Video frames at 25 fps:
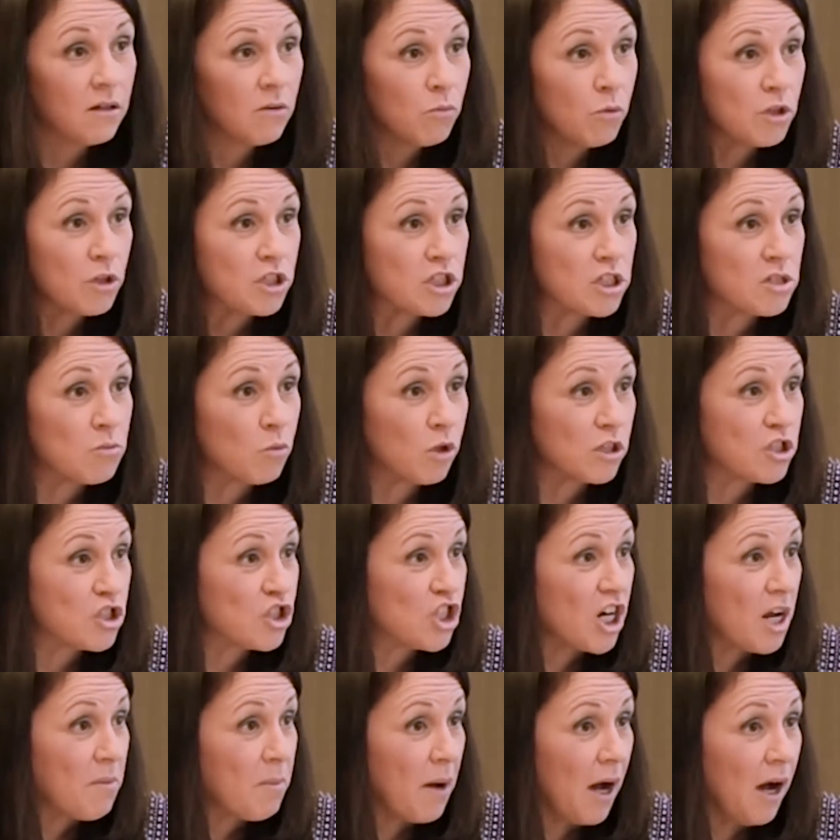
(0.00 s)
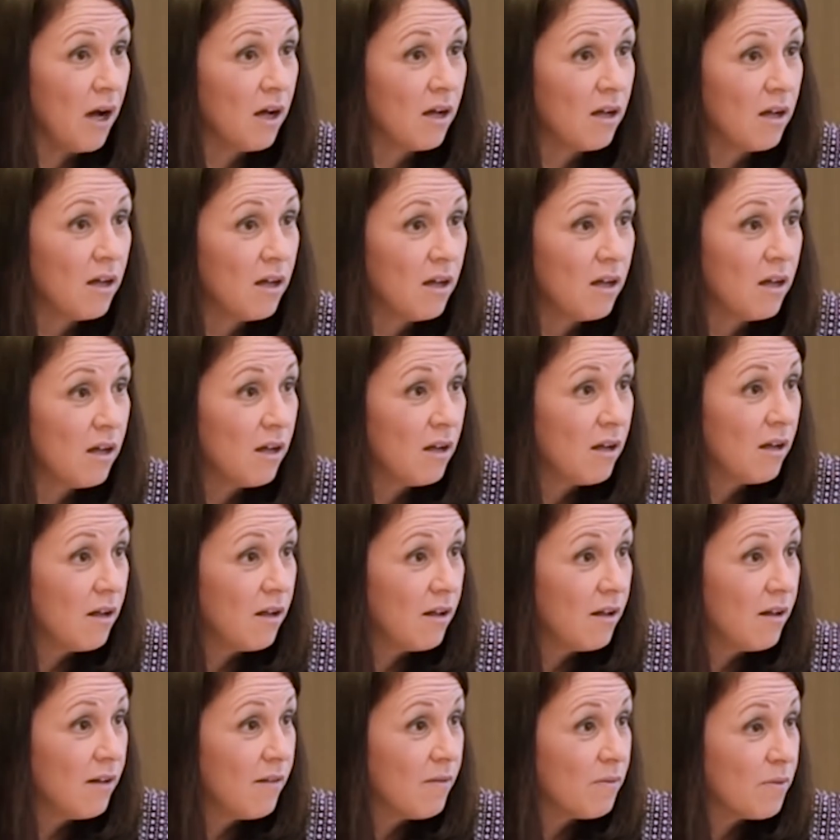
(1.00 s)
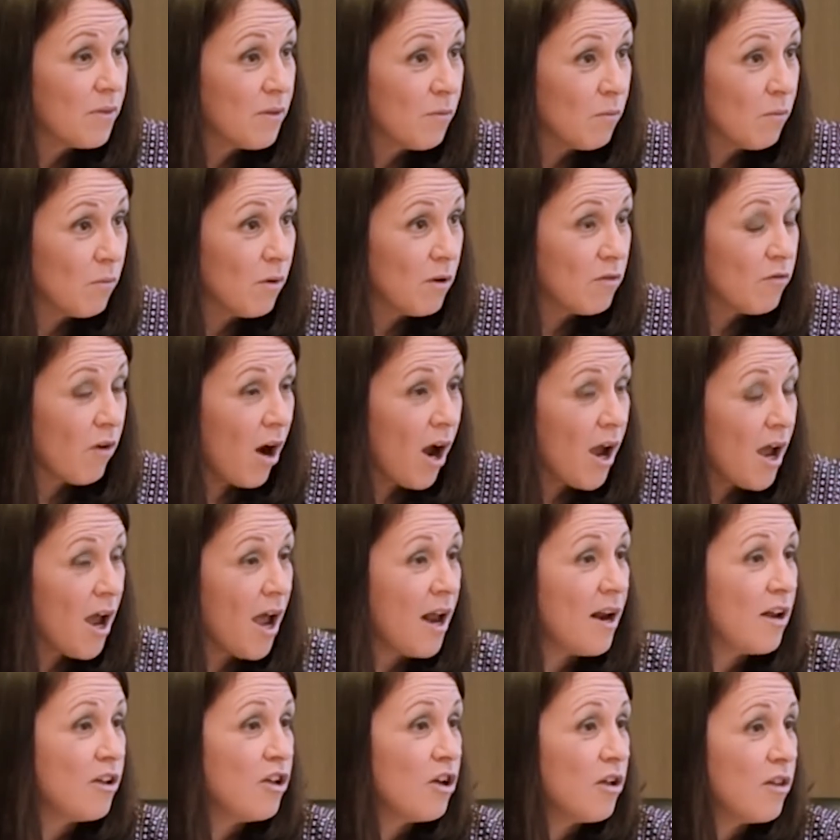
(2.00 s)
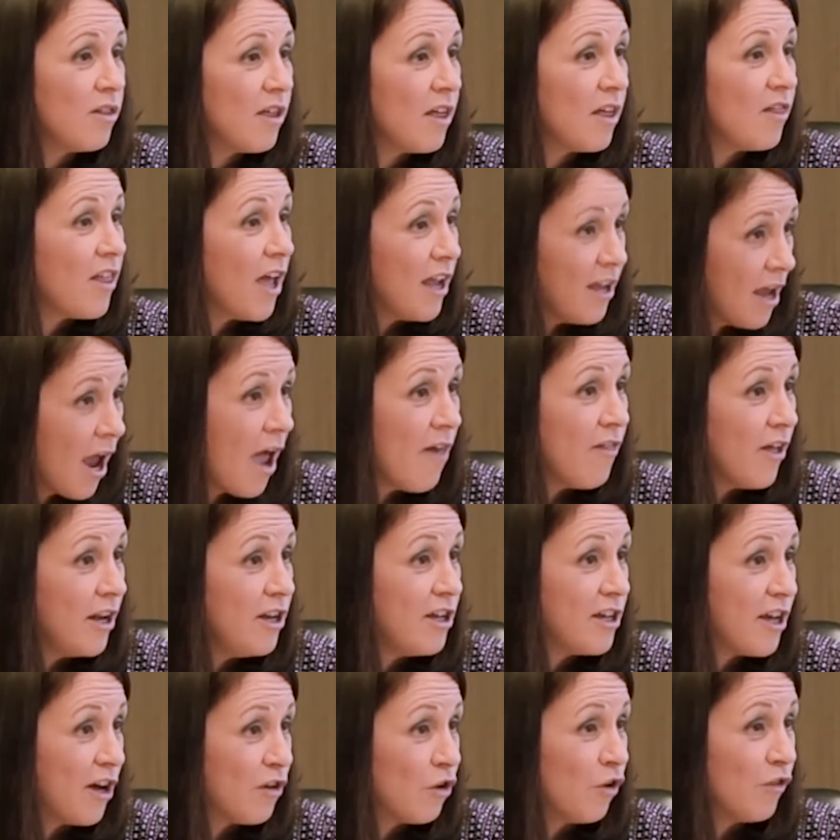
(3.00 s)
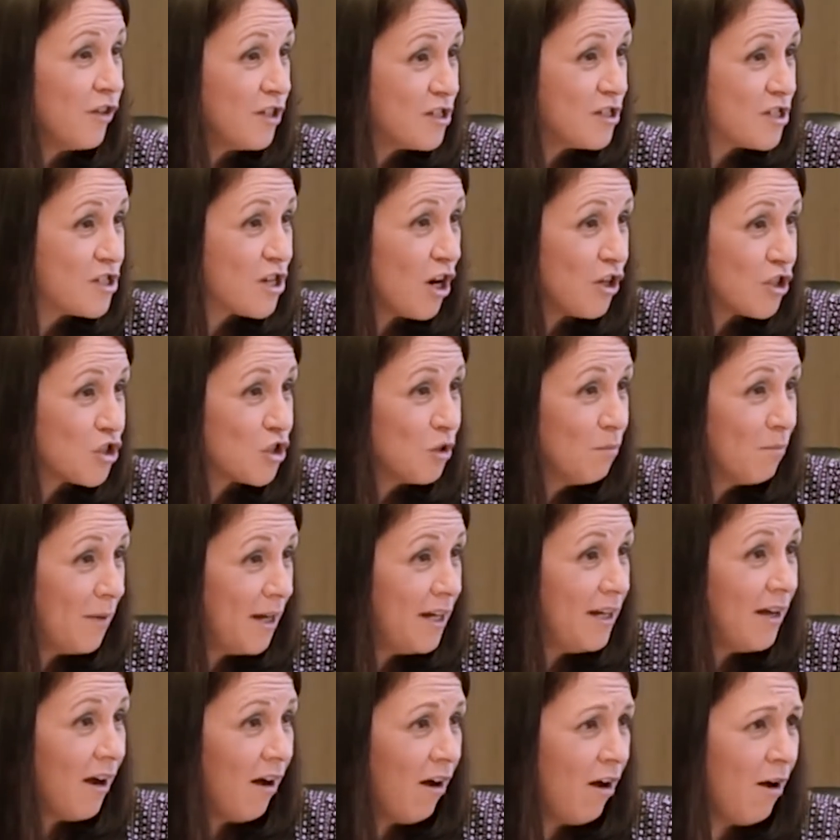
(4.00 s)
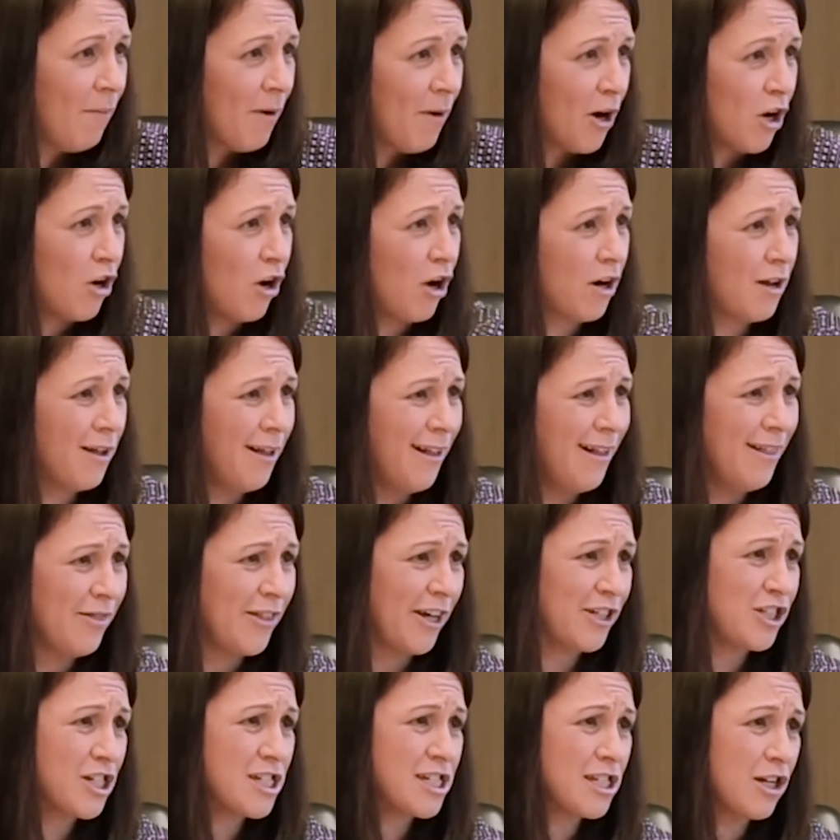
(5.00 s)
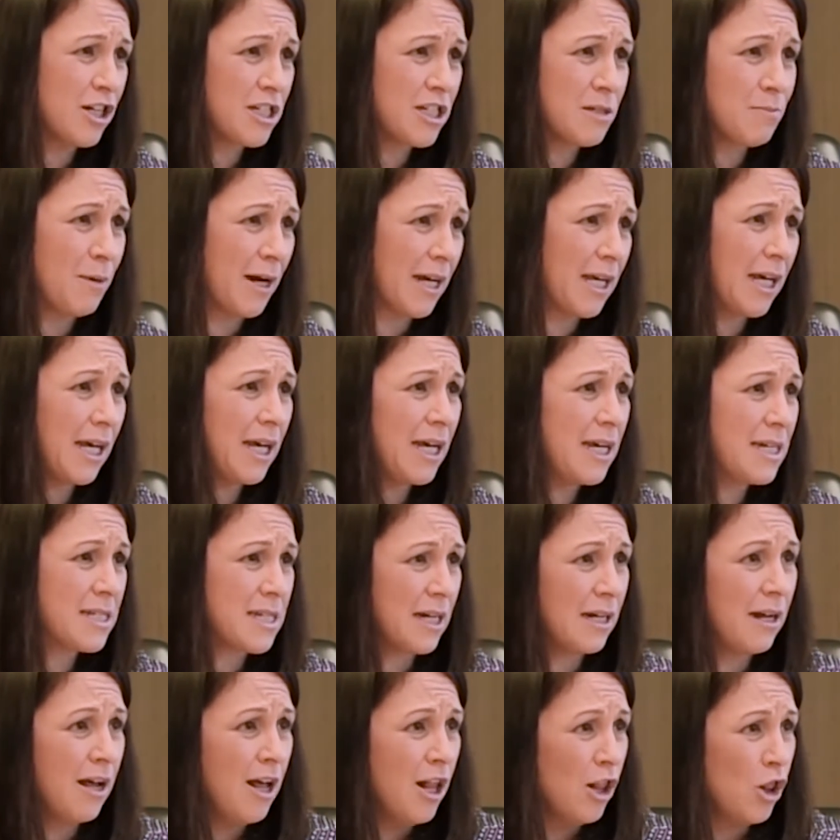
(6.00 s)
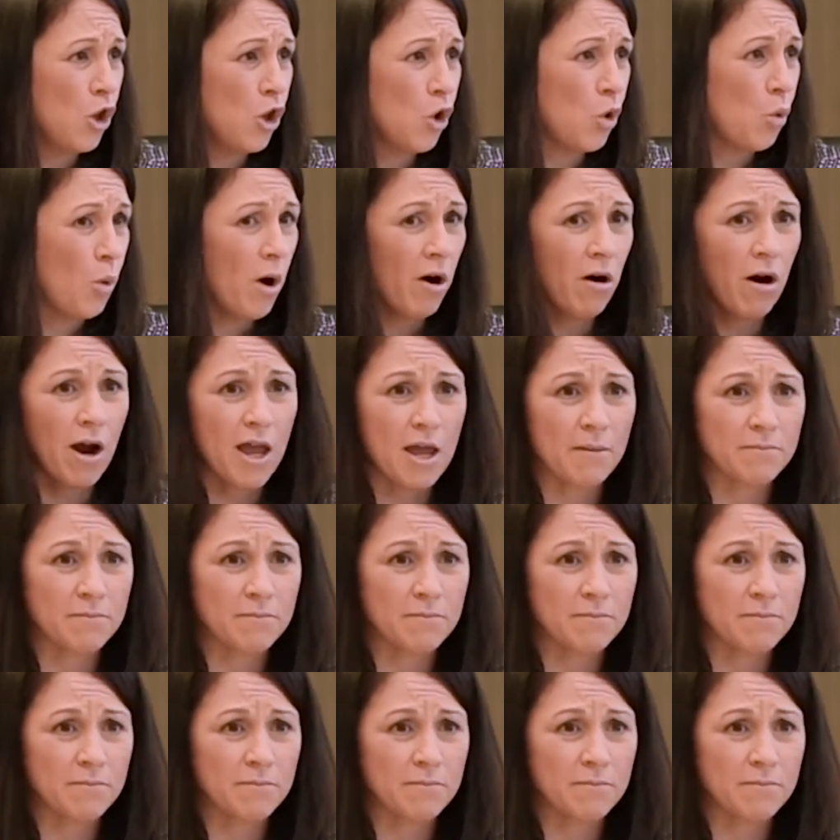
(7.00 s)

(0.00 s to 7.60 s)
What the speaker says: Which is what's cheaper, right? And and then you get all this social media, oh my God, they just lost my keys and look where I